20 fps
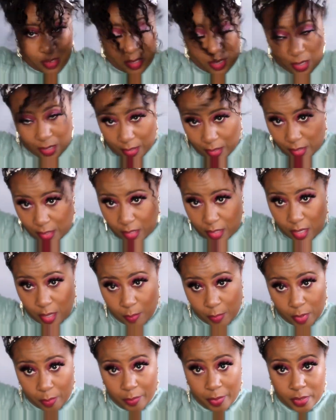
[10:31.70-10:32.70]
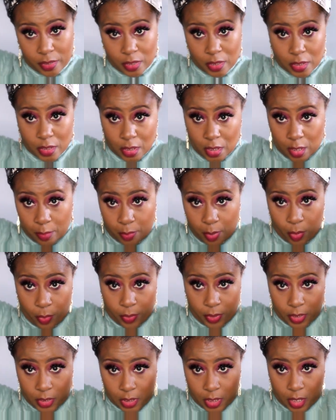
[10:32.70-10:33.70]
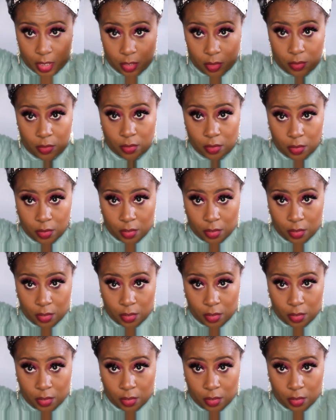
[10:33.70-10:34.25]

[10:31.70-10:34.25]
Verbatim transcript: Okay, I'm going to put this in a ponytail.